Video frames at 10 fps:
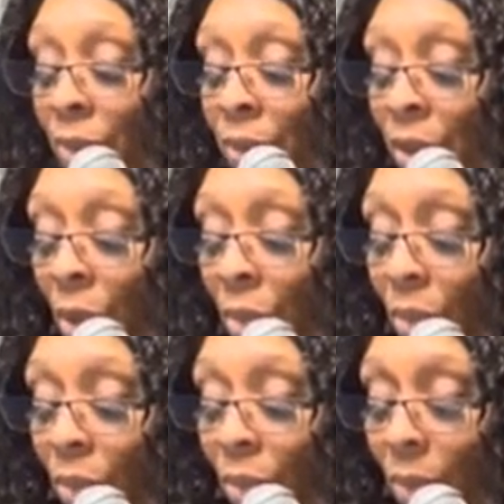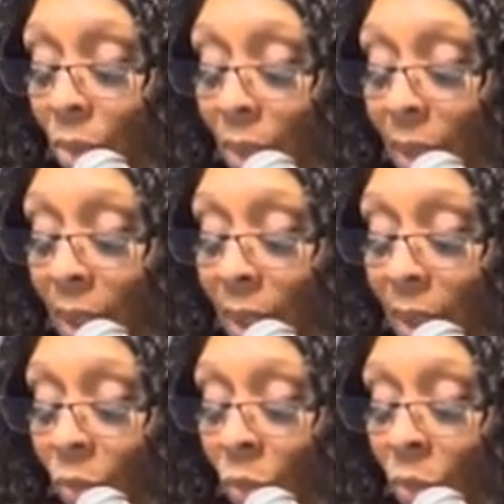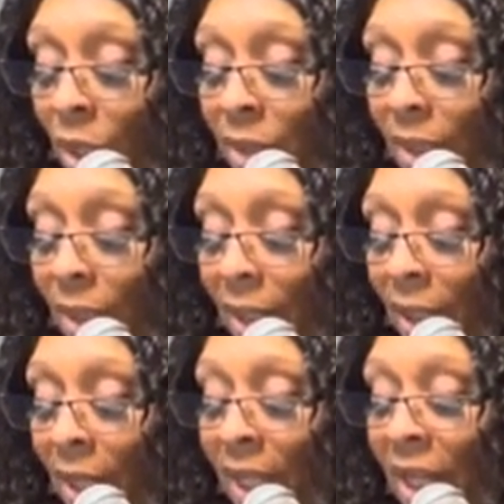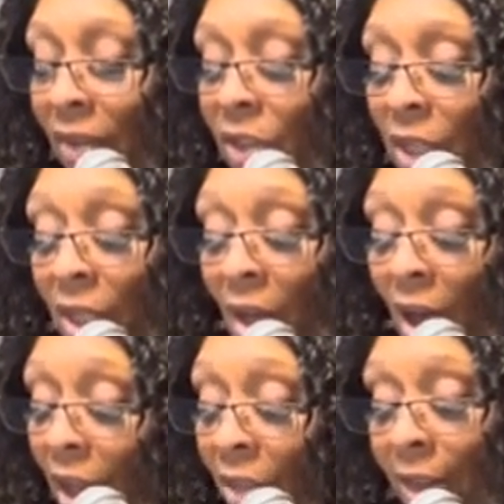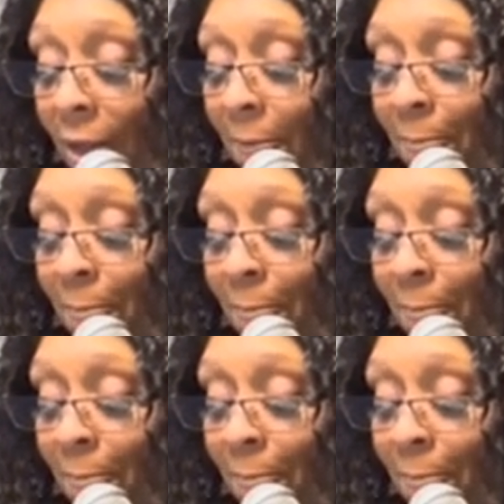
So once he give it to you, the offer.